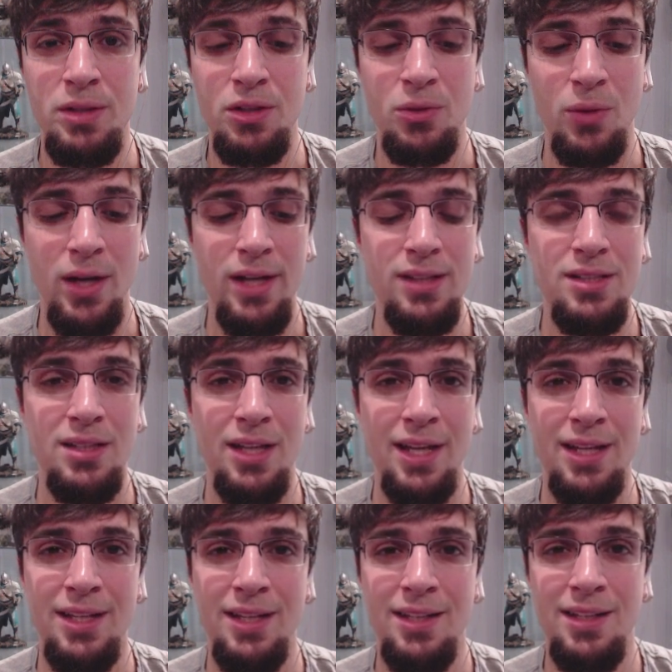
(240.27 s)
great,
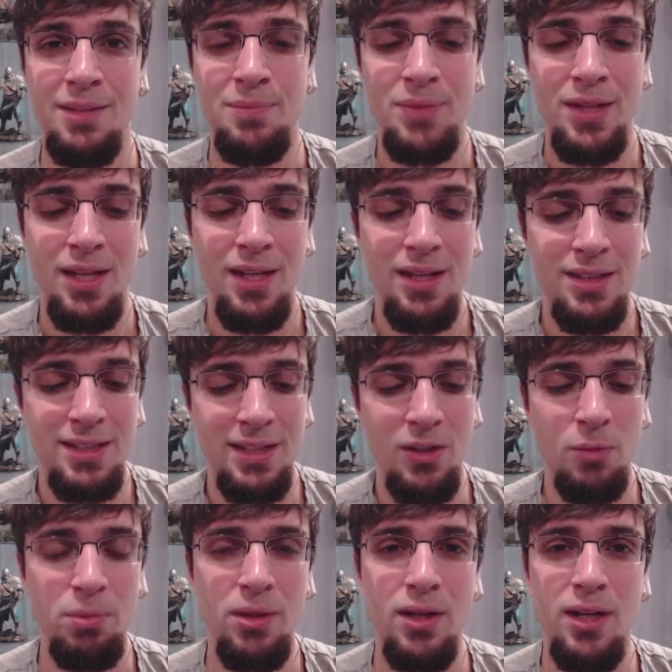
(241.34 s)
like uh,
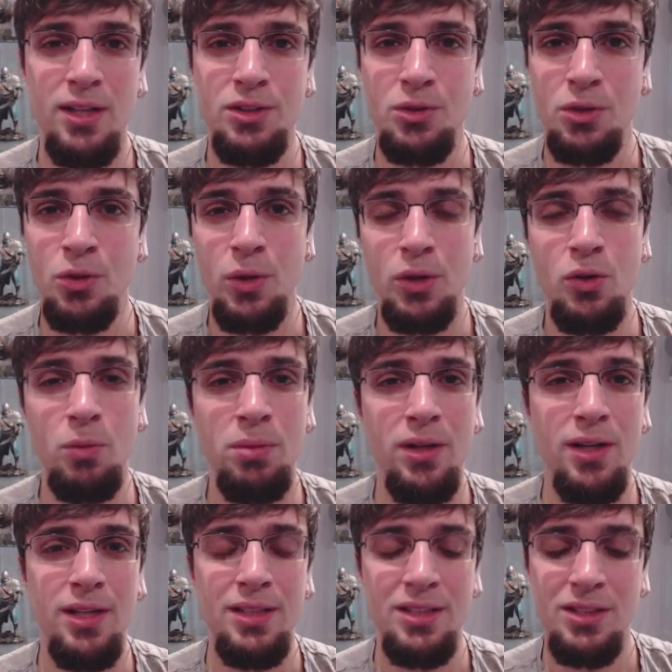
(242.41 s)
skill plus or critical
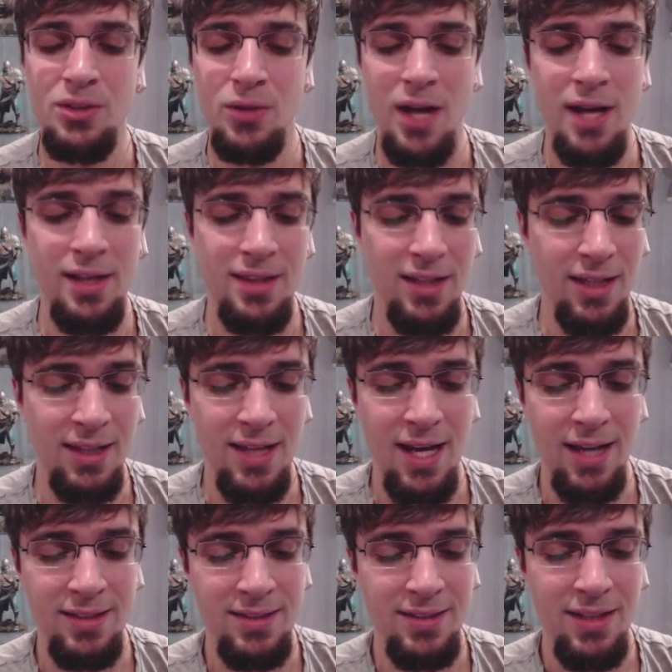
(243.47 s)
plus or anything like
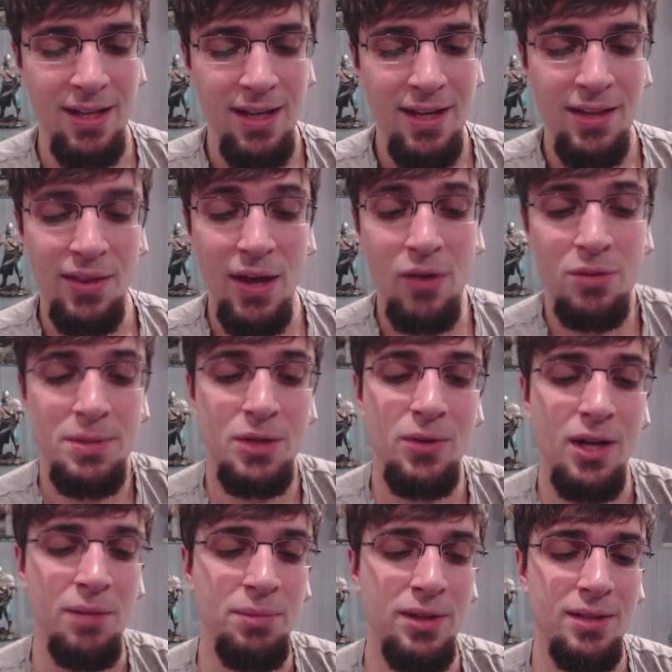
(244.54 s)
that. That would be
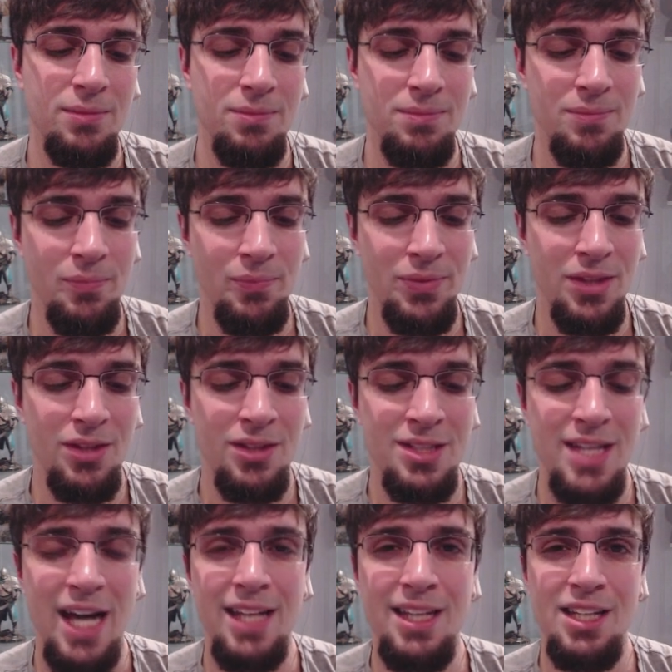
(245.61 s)
great, but
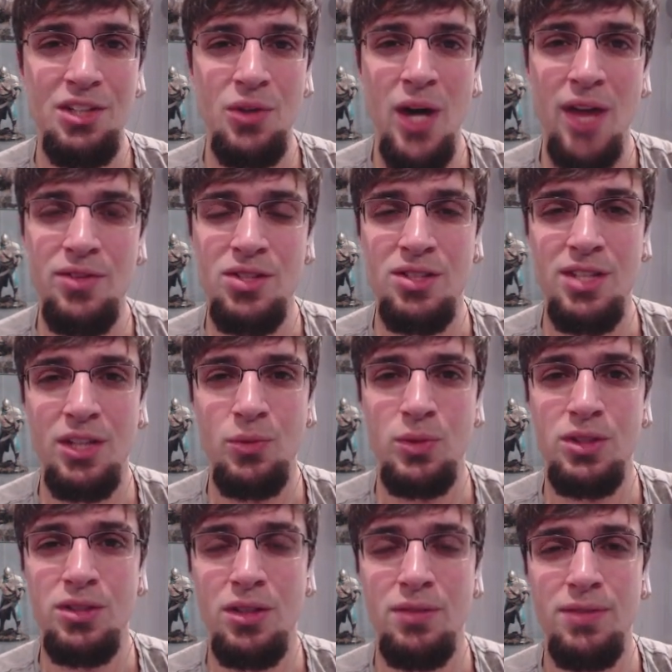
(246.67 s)
sadly you have to stick
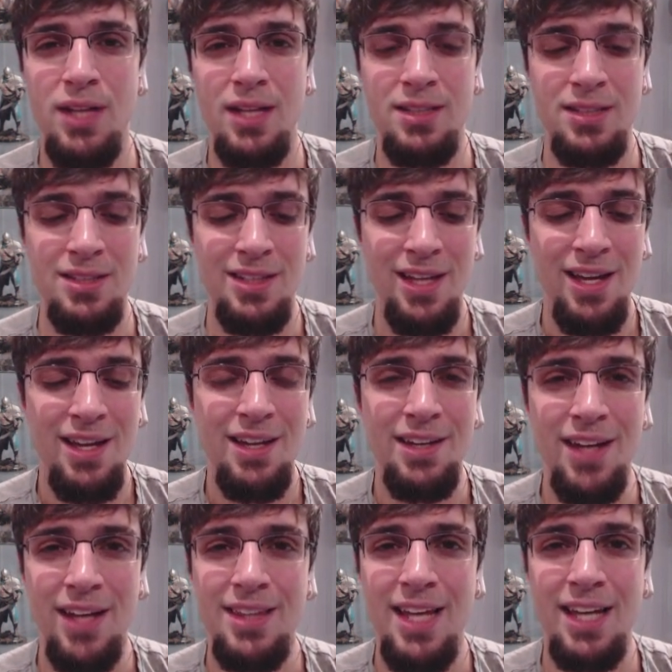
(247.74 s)
with stuff that's
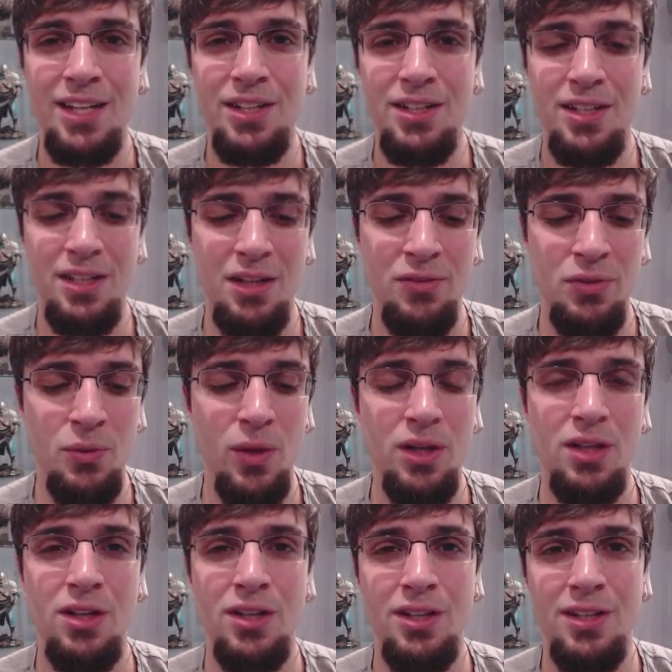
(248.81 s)
not that good if you
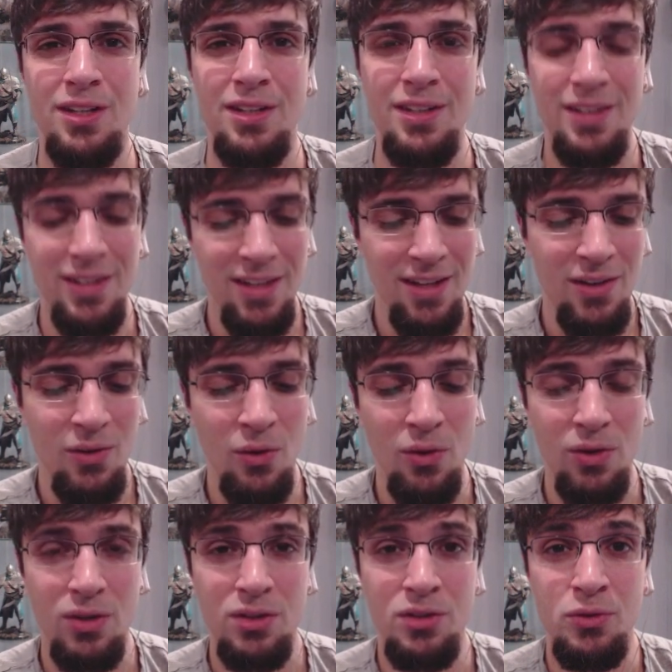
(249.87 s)
want to look good.
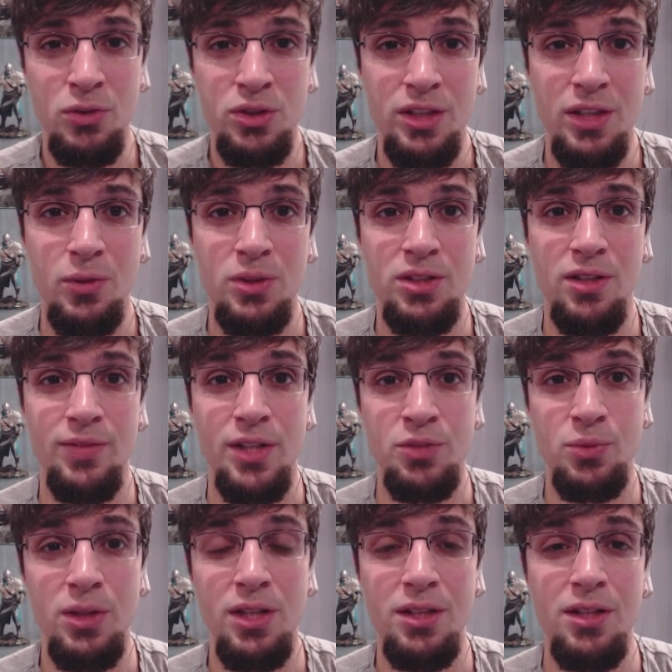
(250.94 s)
Or you stick with stuff
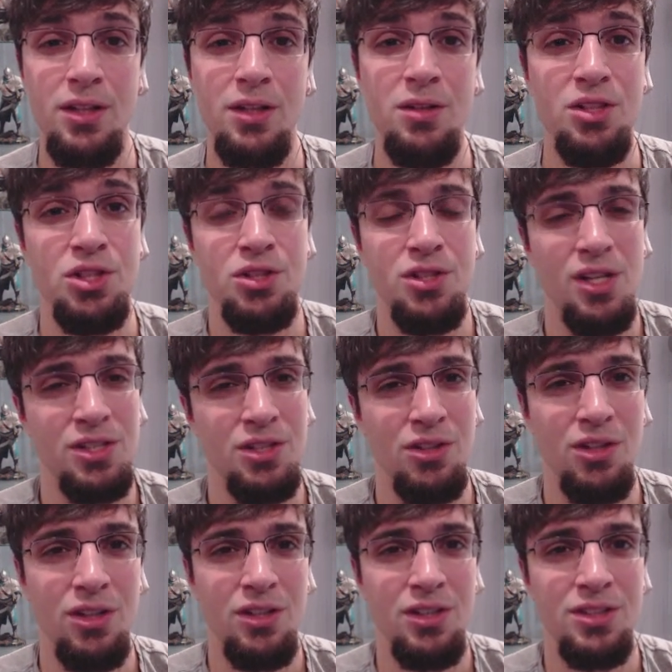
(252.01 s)
that's really good, just
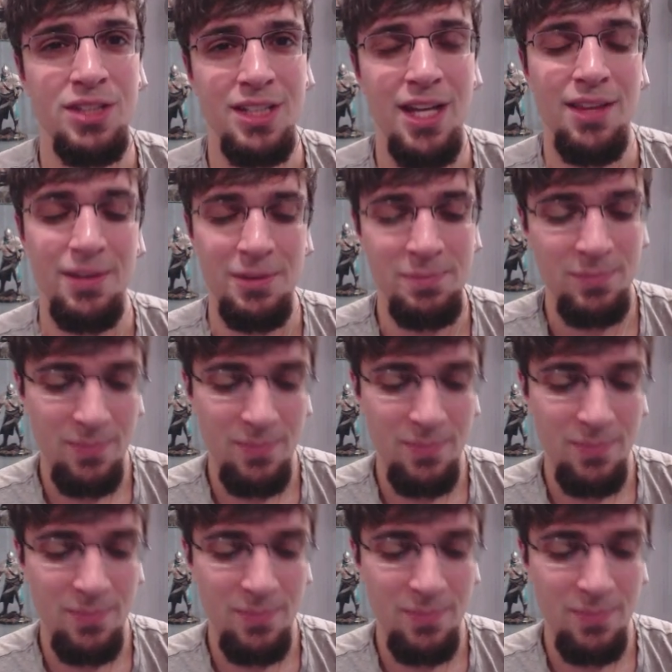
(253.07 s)
doesn't look good together.